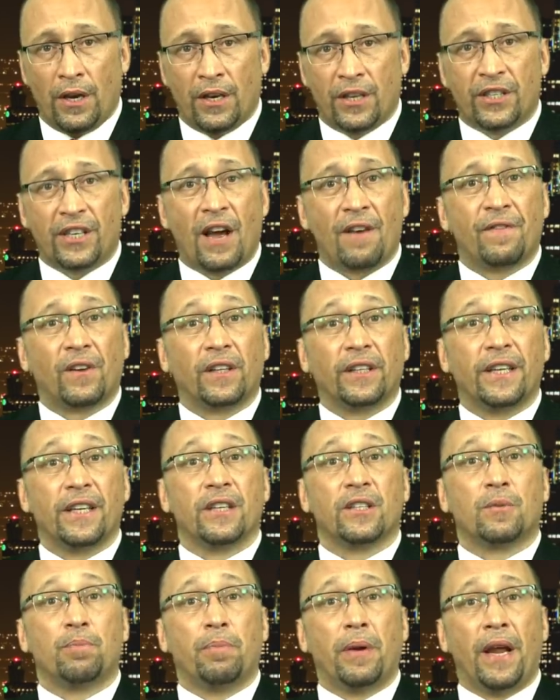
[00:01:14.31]

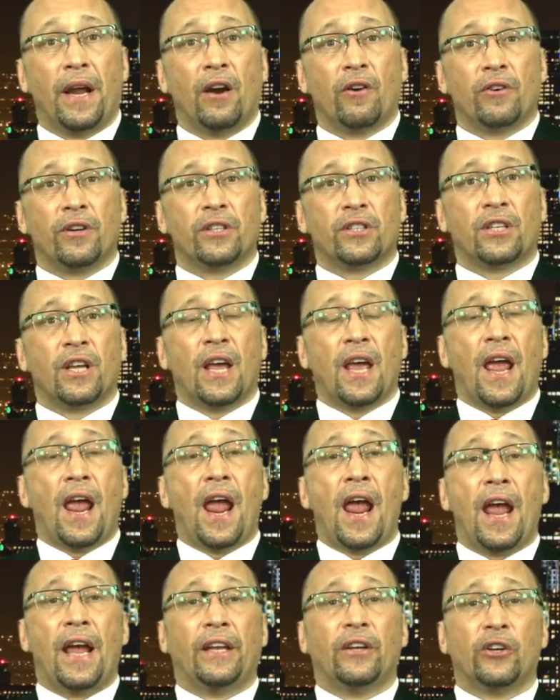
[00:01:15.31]
Shafilea's parents
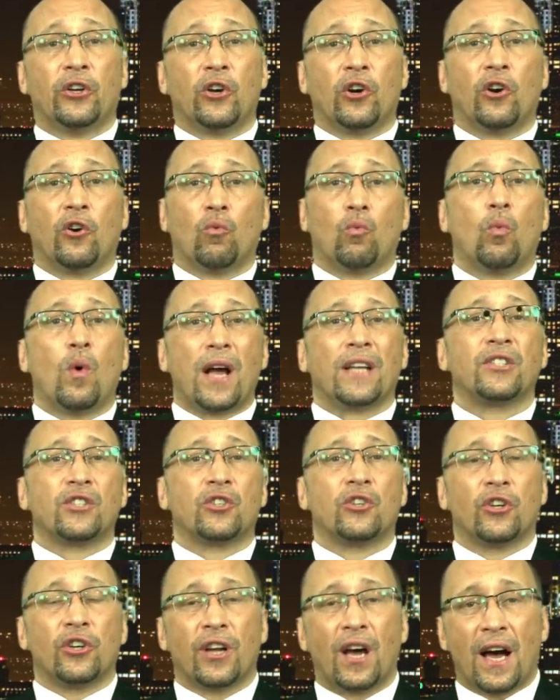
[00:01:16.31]
hated her
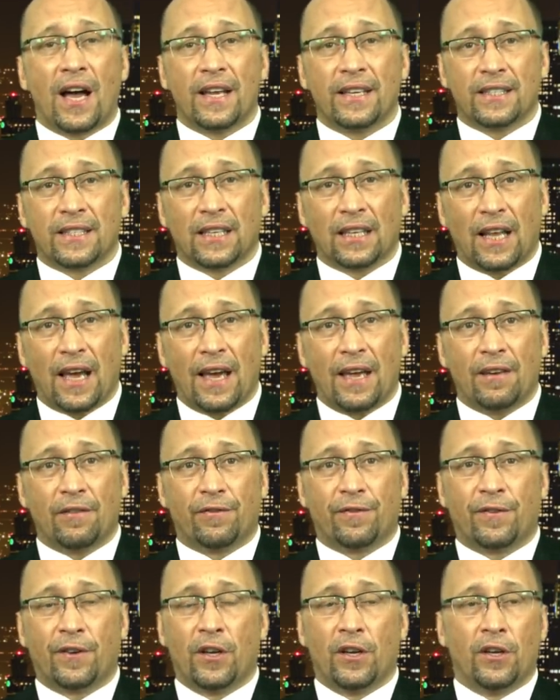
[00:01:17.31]
westernized
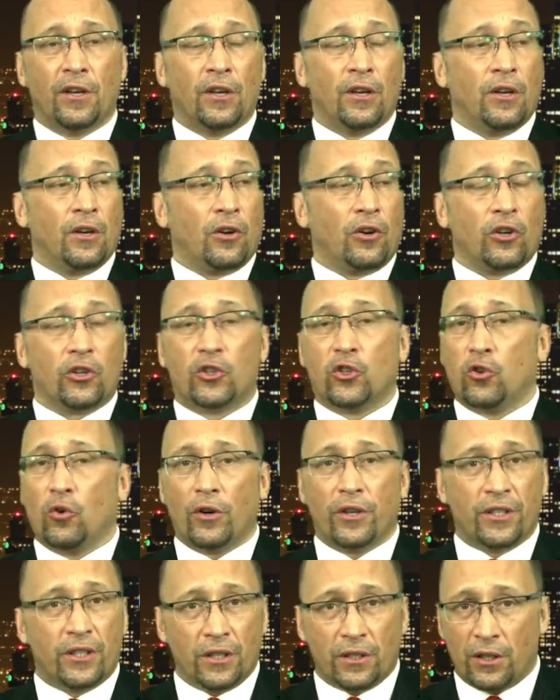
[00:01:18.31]
life, her
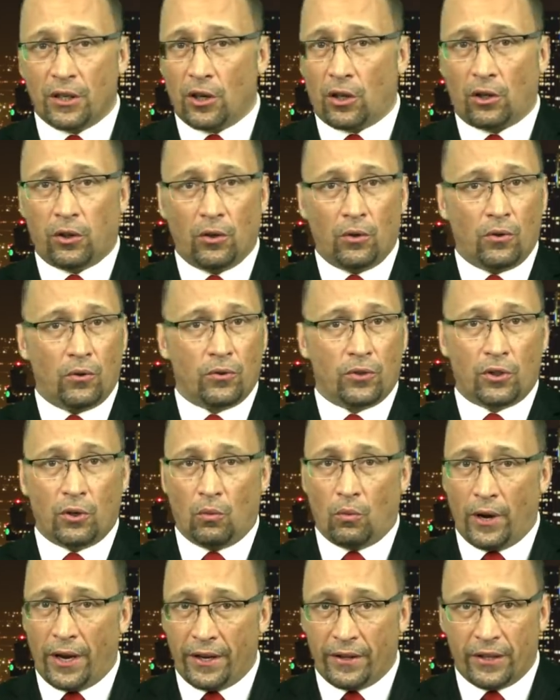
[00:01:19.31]
choices in clothes, the
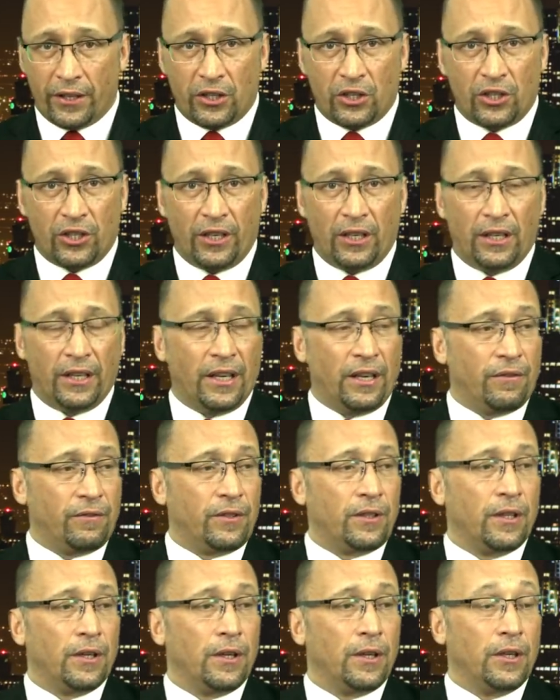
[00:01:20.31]
way that she
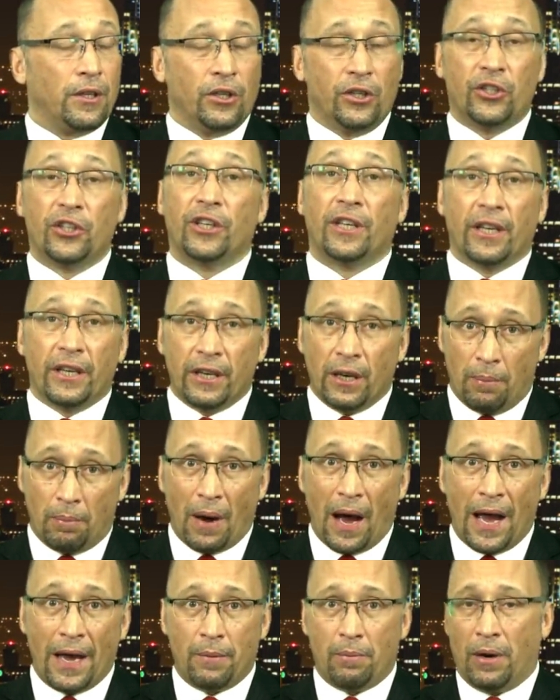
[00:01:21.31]
lived. She didn't
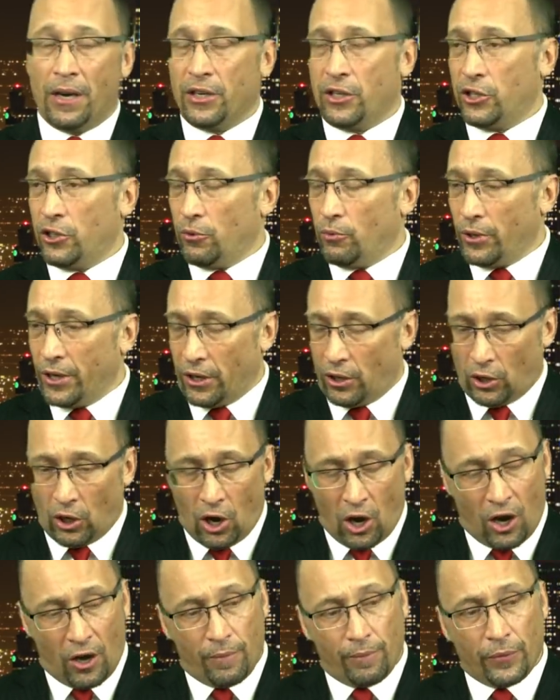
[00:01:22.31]
abide by Sharia
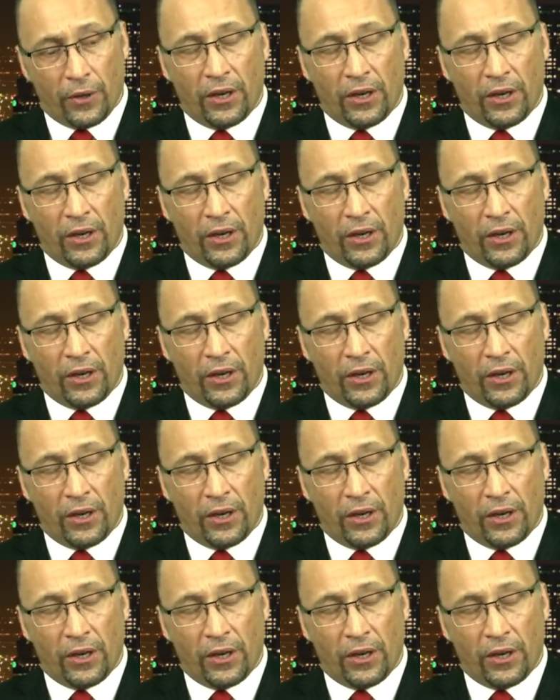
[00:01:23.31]
law.